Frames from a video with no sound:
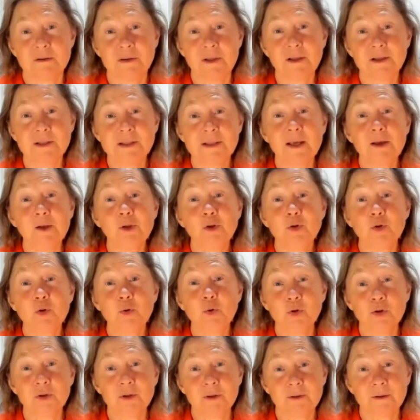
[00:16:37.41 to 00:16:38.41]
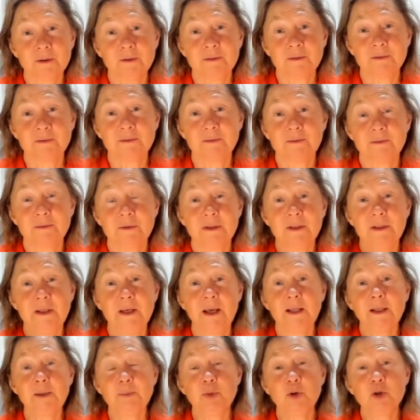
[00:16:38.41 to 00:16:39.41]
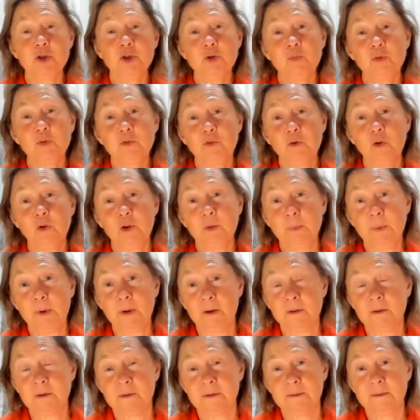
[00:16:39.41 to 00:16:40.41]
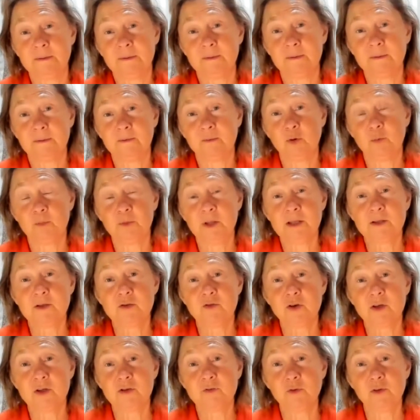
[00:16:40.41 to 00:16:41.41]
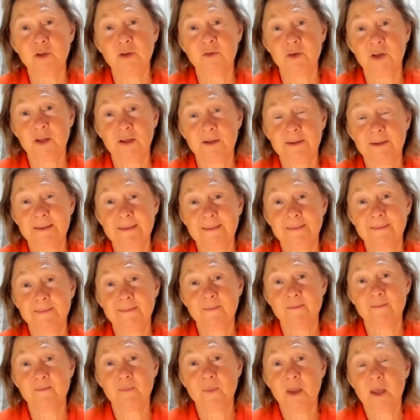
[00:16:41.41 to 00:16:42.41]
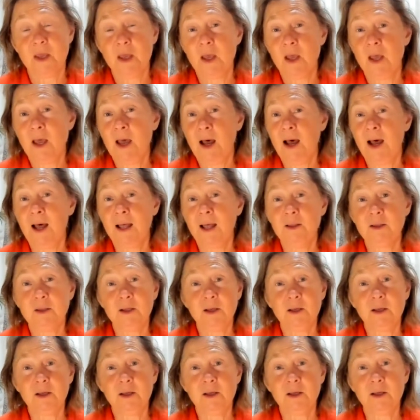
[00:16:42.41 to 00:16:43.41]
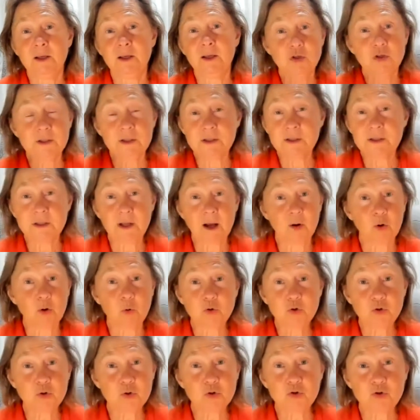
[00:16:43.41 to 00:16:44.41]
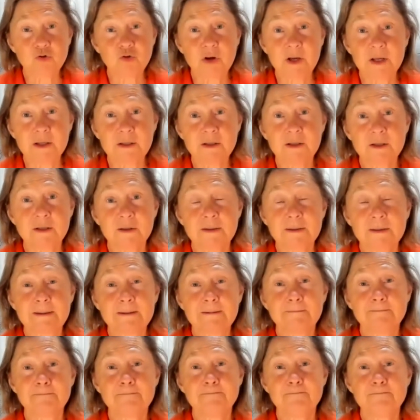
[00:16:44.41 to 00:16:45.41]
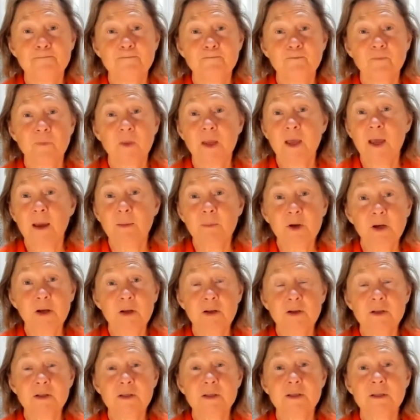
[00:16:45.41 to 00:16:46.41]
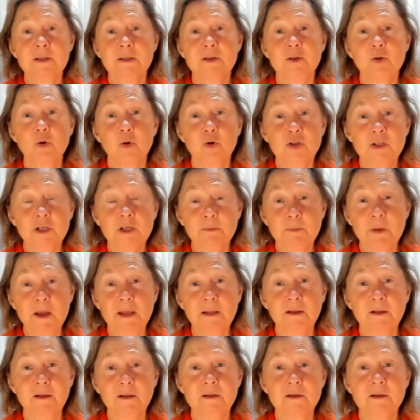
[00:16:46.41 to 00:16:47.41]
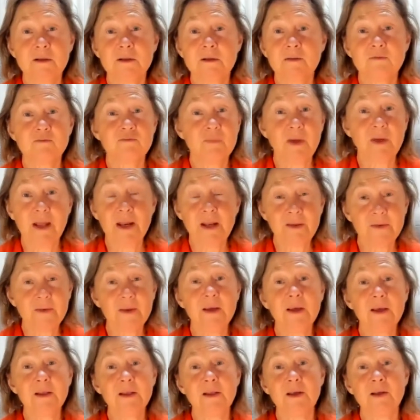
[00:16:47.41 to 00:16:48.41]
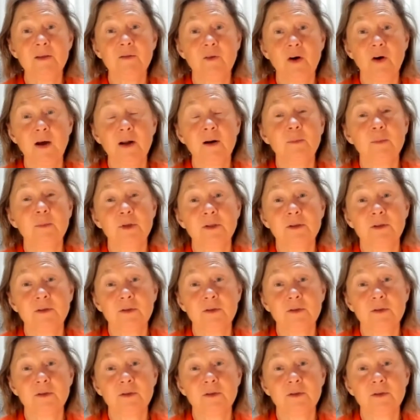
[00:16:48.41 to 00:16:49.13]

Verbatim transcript: They'll sail through it the other person will fall apart yeah. from that stressful event. And toxins are also stress, chemicals, toxic metals, anything in the environment.